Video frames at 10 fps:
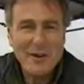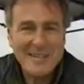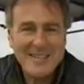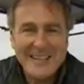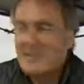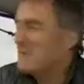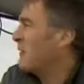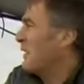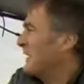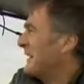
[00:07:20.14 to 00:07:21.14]
Ruskin at
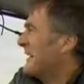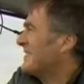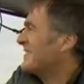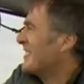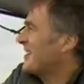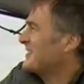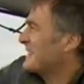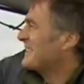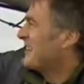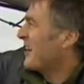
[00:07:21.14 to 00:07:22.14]
work in his study,
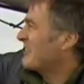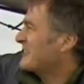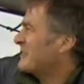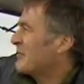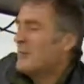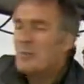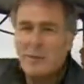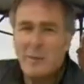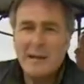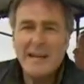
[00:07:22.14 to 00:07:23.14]
the turreted room,
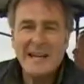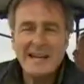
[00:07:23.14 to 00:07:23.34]
probably